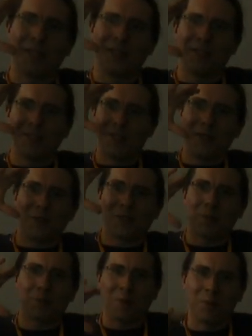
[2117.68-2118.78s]
and she looked
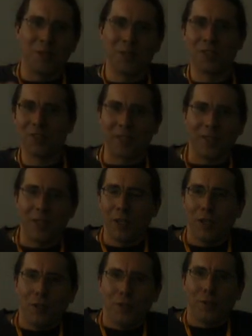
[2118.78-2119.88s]
up at me and she said,
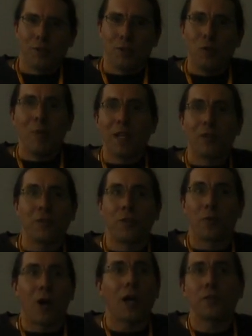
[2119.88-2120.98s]
"You made us
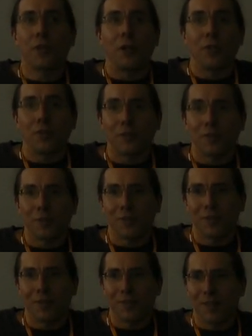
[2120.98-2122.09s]
into rock stars."
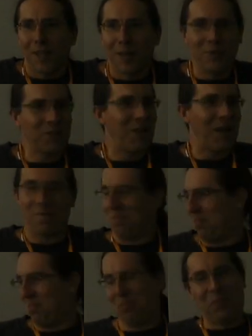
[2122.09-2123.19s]
And I'm just like,
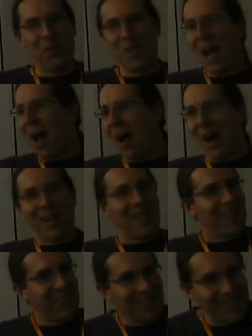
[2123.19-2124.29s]
"Yeah,
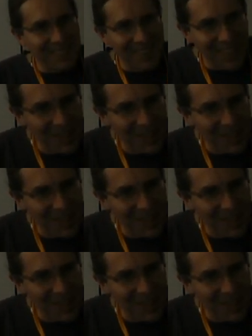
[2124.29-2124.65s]
honey." And